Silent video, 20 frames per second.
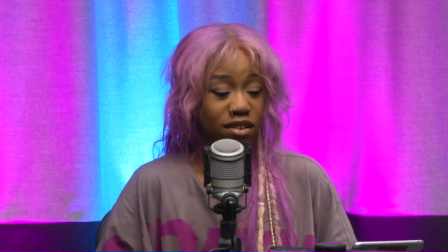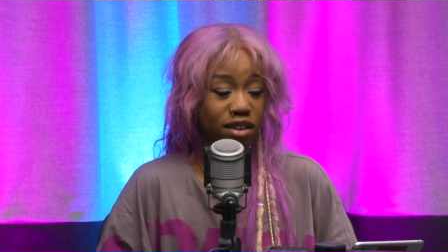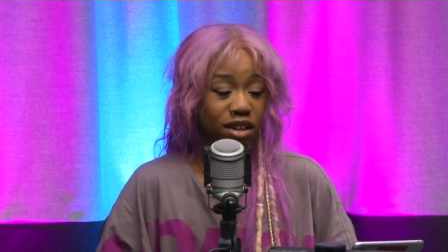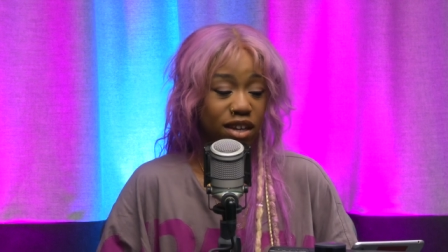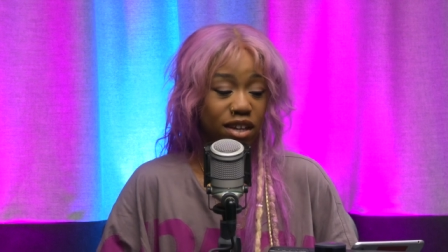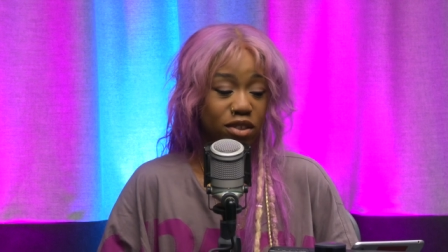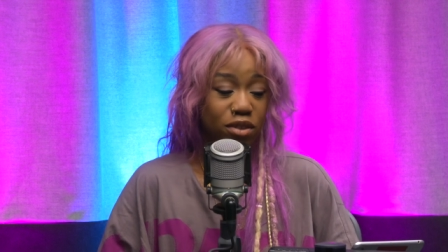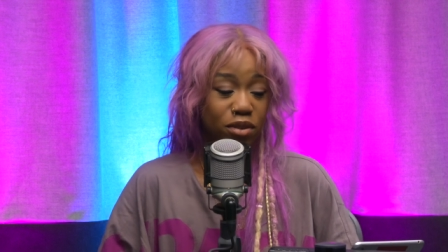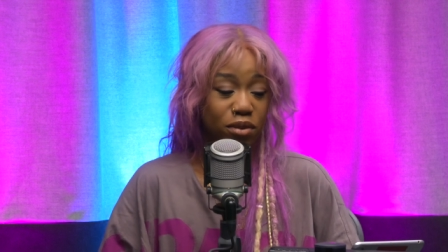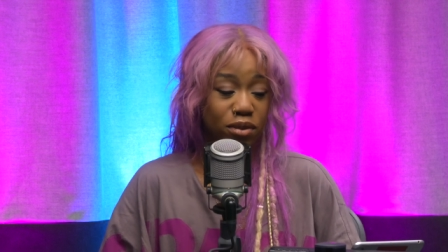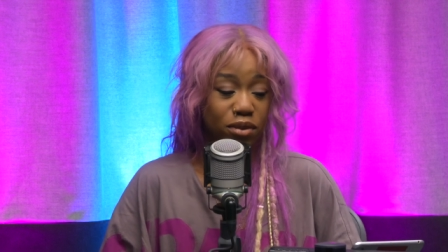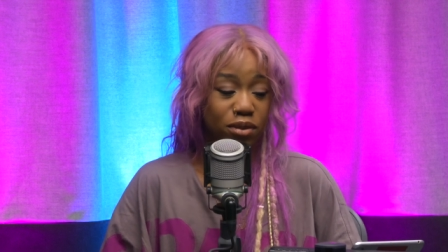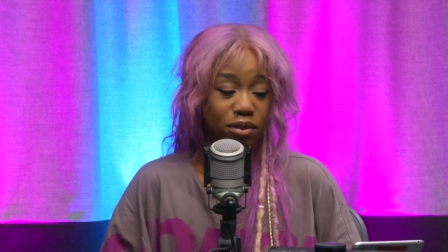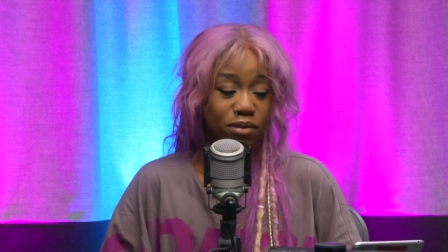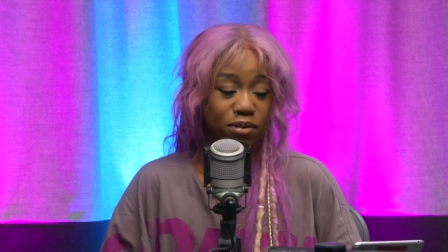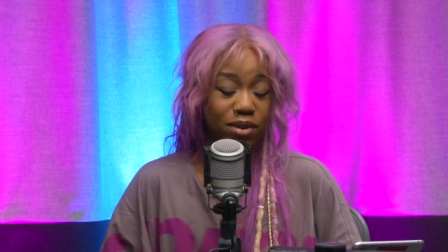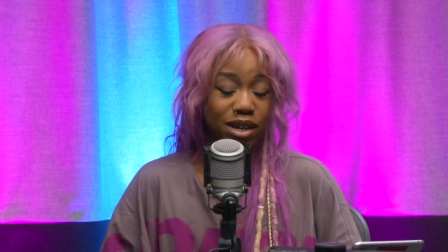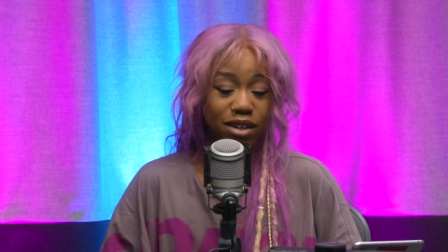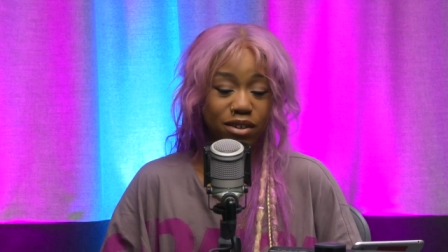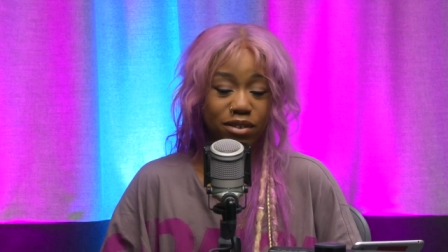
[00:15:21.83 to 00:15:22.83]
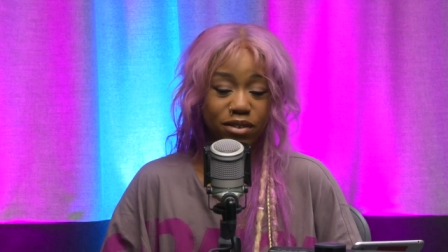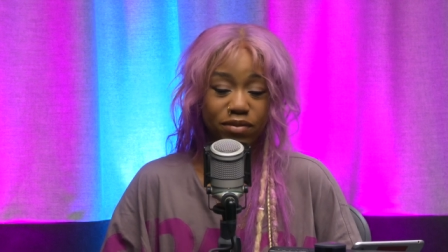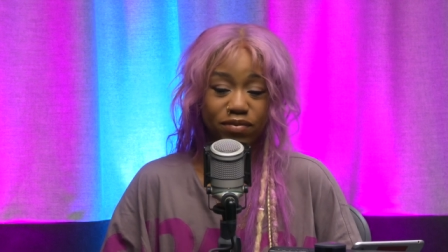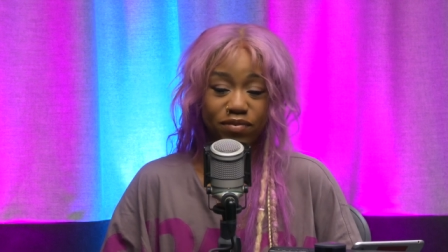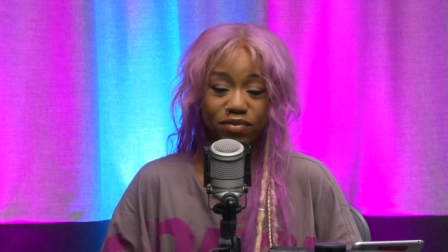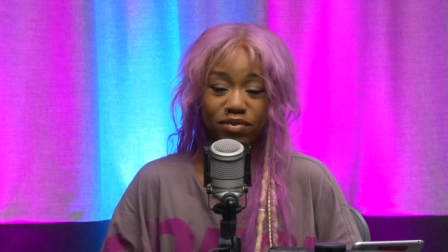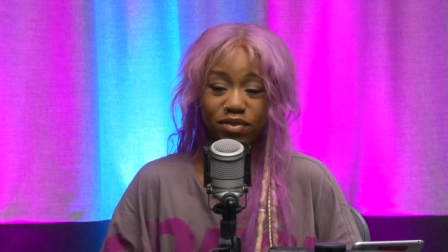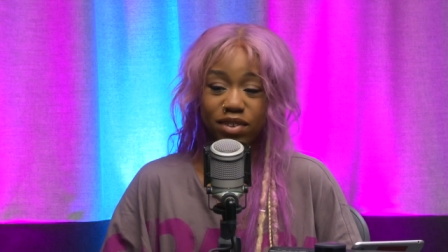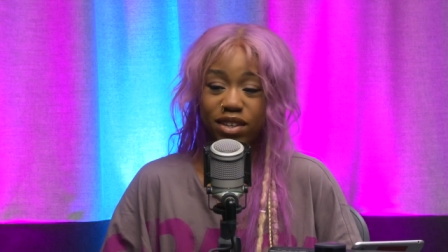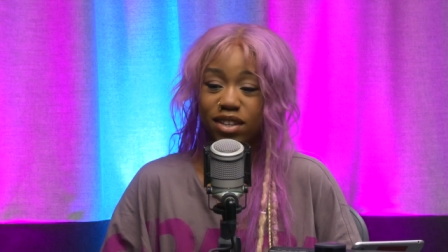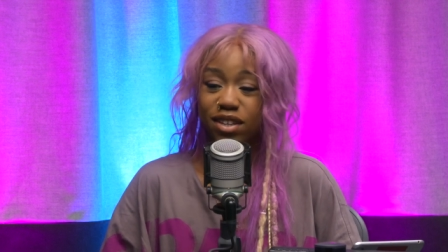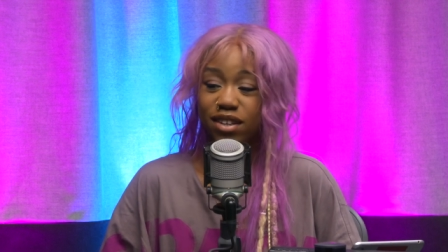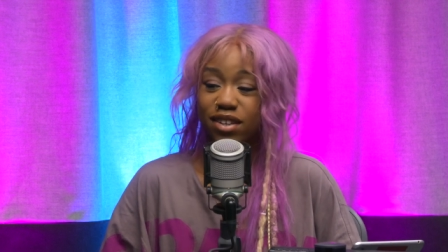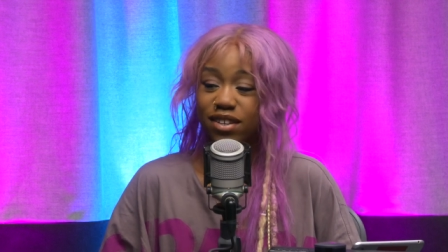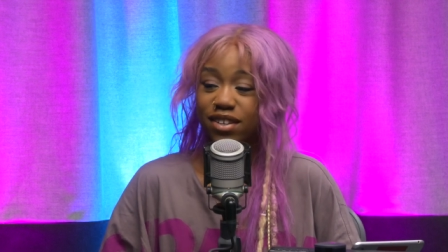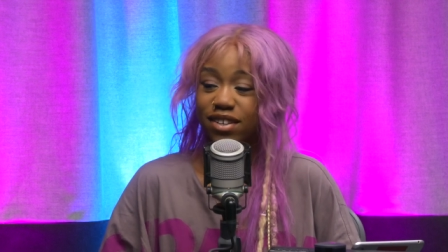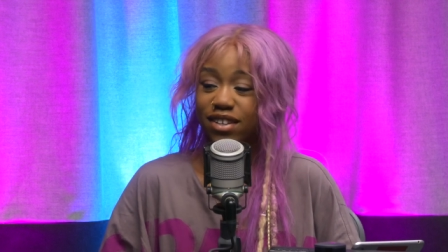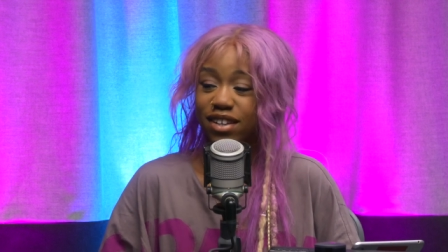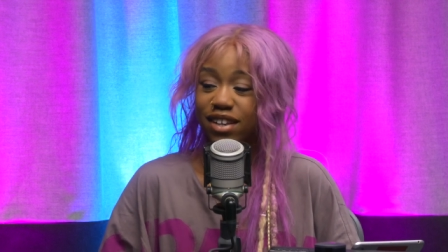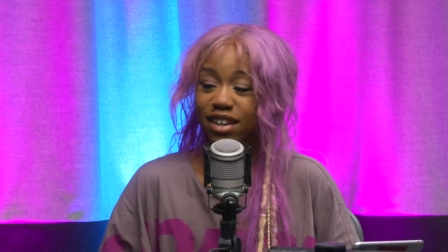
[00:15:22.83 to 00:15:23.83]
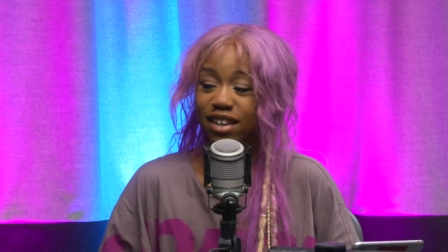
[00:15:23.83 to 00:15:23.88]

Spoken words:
I thought, well, you know,